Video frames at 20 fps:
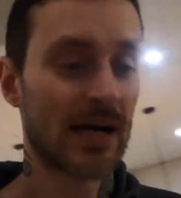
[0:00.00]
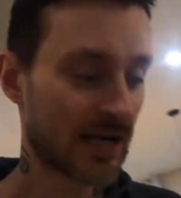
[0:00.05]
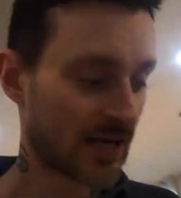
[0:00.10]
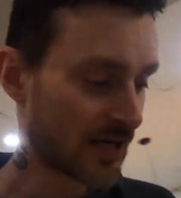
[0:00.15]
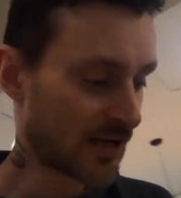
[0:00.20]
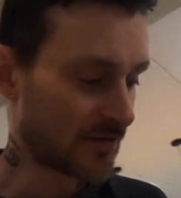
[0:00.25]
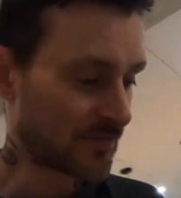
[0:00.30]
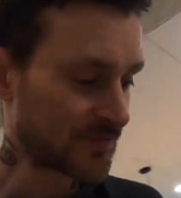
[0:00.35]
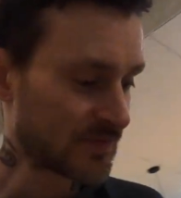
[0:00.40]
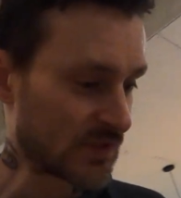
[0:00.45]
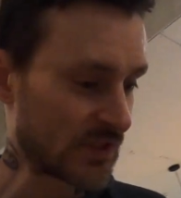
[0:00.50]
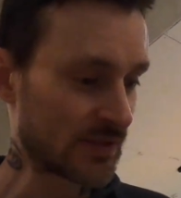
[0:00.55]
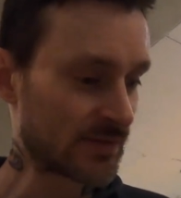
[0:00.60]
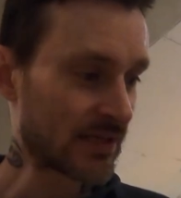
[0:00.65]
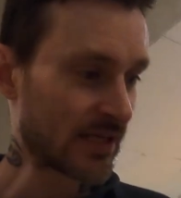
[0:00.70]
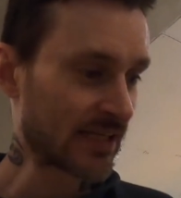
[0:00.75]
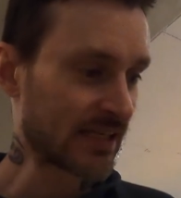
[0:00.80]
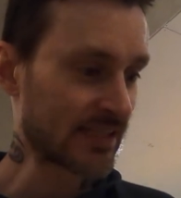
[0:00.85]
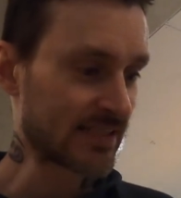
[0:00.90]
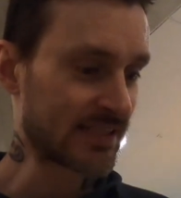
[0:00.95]
I don't know, seems
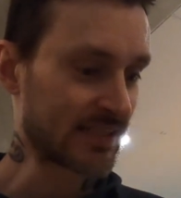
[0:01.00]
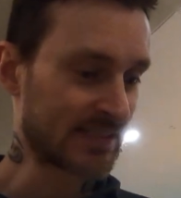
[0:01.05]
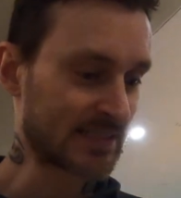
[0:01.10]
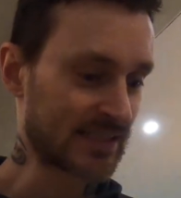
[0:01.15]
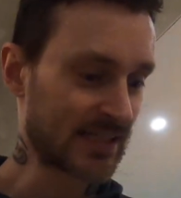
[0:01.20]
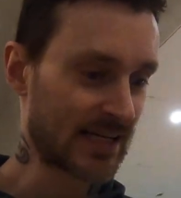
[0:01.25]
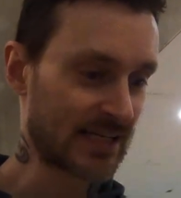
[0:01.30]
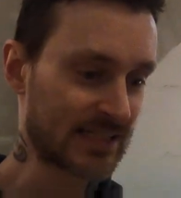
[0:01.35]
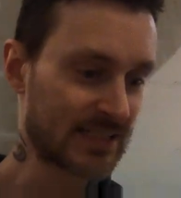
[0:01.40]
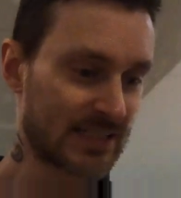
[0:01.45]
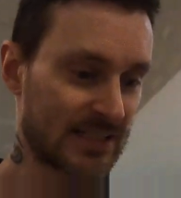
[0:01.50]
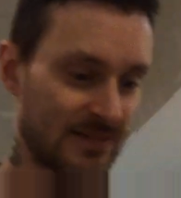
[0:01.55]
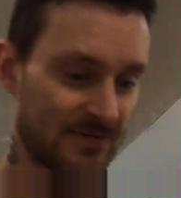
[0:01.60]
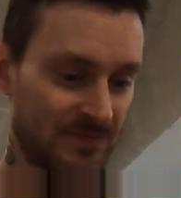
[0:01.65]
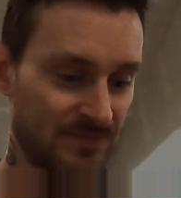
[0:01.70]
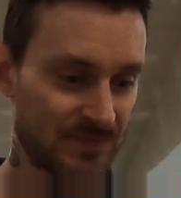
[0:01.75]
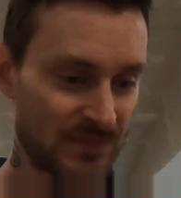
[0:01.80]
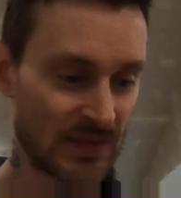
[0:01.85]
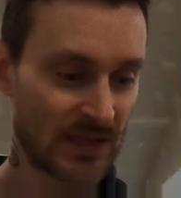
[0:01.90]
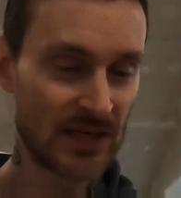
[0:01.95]
like a success.
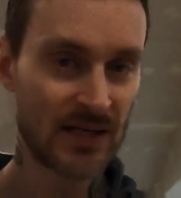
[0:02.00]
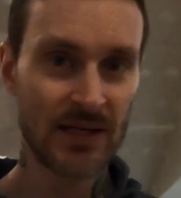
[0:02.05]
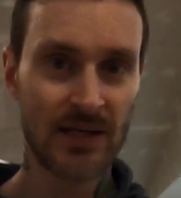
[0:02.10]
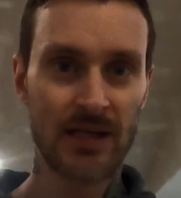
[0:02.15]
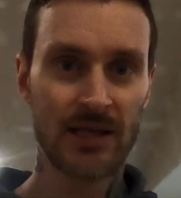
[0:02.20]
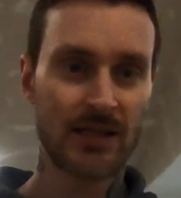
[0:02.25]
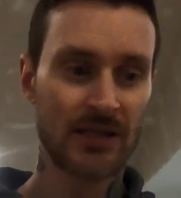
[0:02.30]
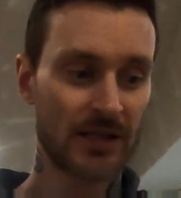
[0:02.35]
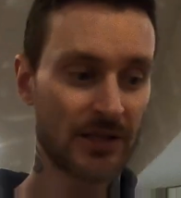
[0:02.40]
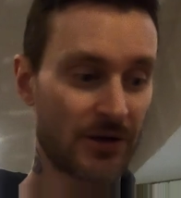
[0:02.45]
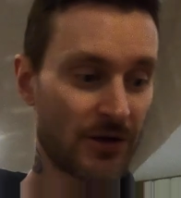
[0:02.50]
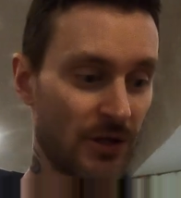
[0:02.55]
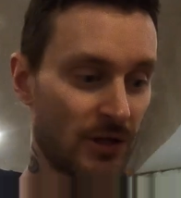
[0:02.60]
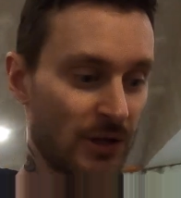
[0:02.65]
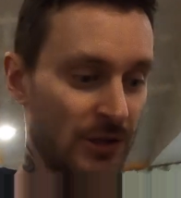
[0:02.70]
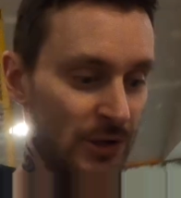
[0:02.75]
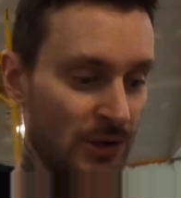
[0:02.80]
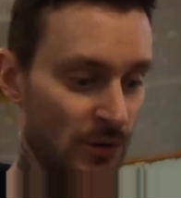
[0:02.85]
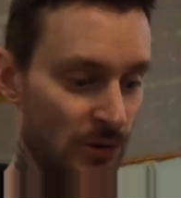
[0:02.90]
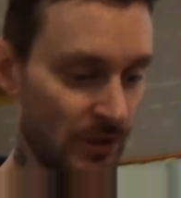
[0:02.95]
A
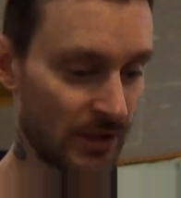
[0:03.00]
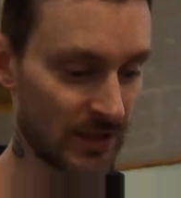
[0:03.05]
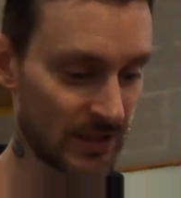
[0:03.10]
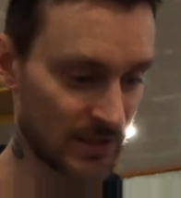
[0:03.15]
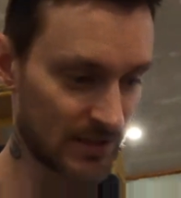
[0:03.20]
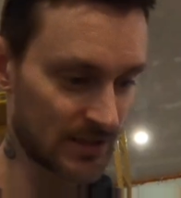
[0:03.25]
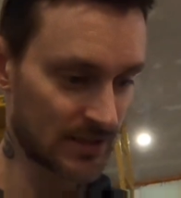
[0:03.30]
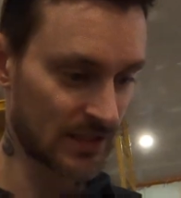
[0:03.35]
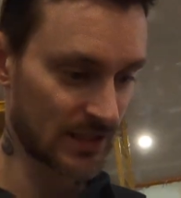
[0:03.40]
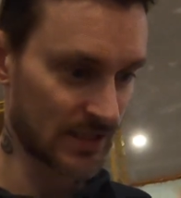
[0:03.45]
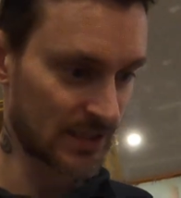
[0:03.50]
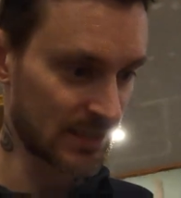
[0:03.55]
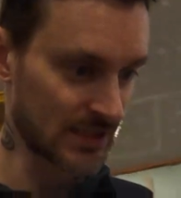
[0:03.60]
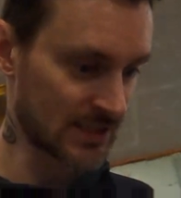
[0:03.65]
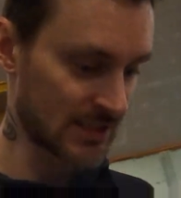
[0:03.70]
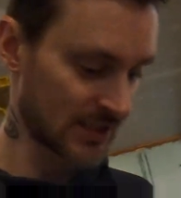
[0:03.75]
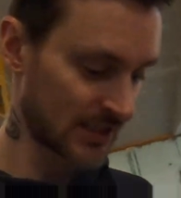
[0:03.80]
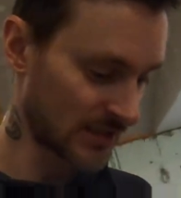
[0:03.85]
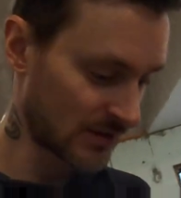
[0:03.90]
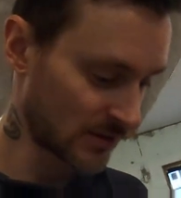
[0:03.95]
little annoyed that
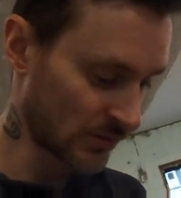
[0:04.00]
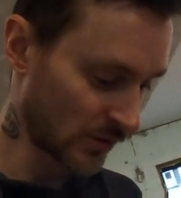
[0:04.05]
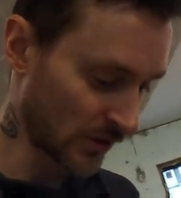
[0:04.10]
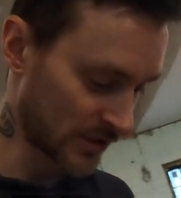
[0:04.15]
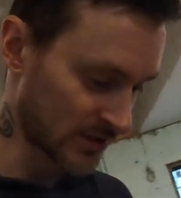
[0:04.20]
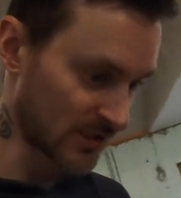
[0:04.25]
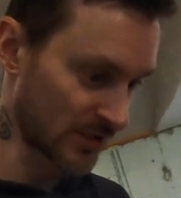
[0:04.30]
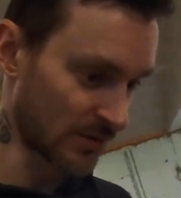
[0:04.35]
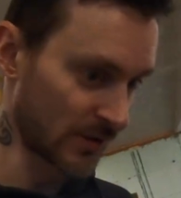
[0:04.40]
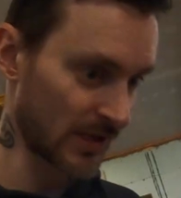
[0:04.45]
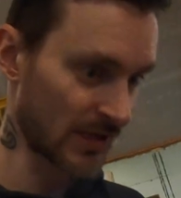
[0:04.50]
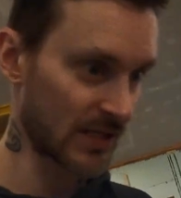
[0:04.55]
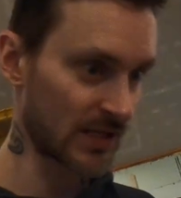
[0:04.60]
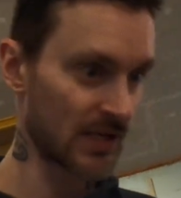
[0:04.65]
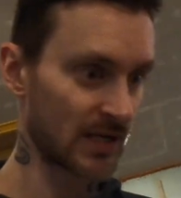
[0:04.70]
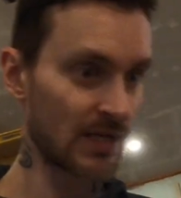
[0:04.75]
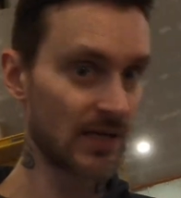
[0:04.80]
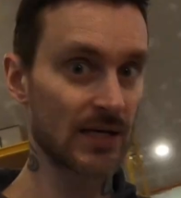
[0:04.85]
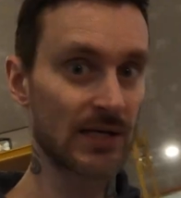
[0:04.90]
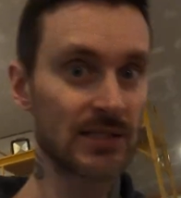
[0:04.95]
this thing works the way
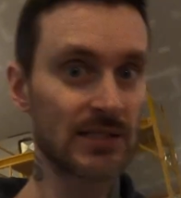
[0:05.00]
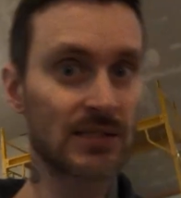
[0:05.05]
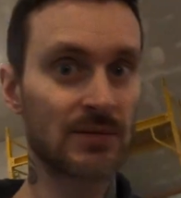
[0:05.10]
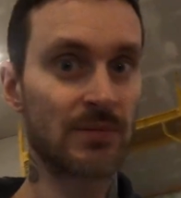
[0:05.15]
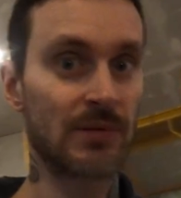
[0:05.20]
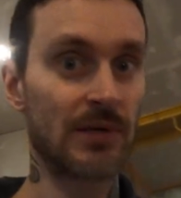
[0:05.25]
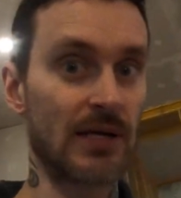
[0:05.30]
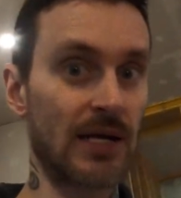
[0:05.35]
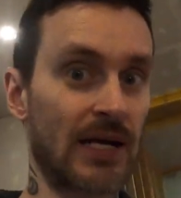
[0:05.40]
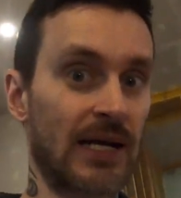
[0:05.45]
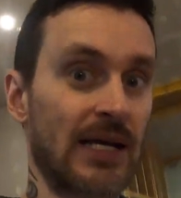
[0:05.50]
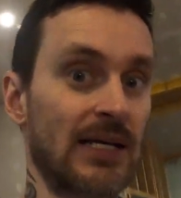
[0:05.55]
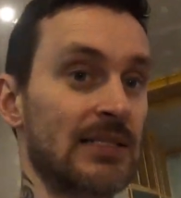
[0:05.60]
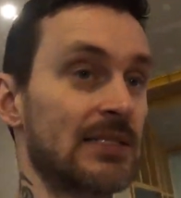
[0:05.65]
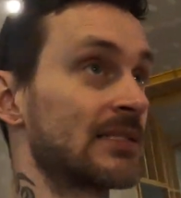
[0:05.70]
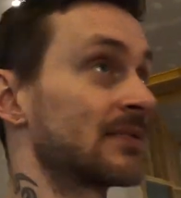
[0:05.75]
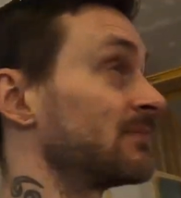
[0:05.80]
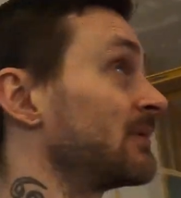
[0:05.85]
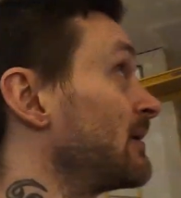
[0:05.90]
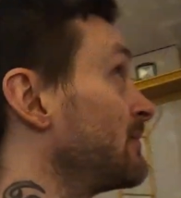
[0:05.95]
that it does, but I
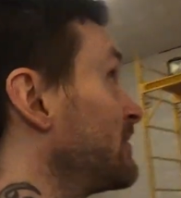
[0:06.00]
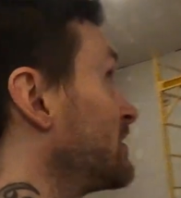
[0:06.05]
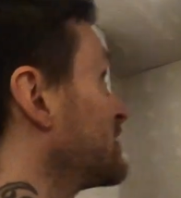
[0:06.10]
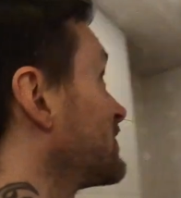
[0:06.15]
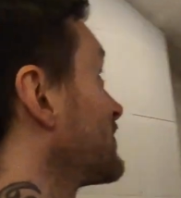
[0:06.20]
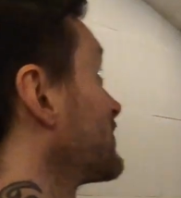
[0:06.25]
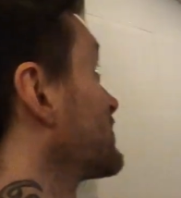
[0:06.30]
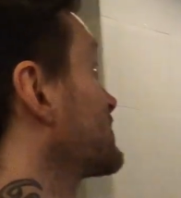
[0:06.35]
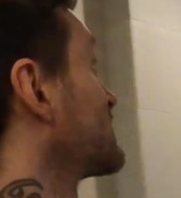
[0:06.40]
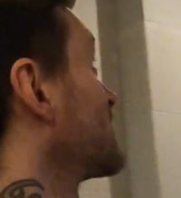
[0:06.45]
guess maybe it's for